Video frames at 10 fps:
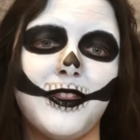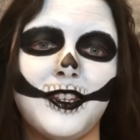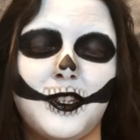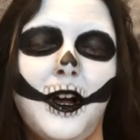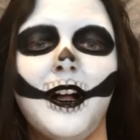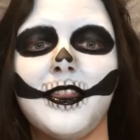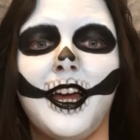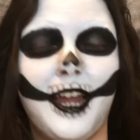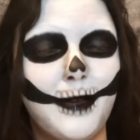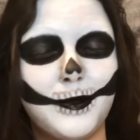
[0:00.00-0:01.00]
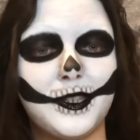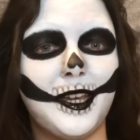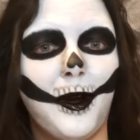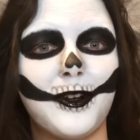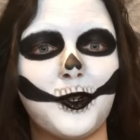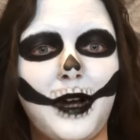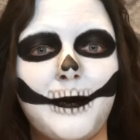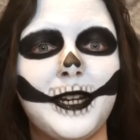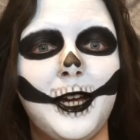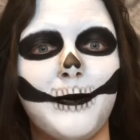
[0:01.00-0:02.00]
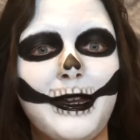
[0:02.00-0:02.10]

with the song that MCR dropped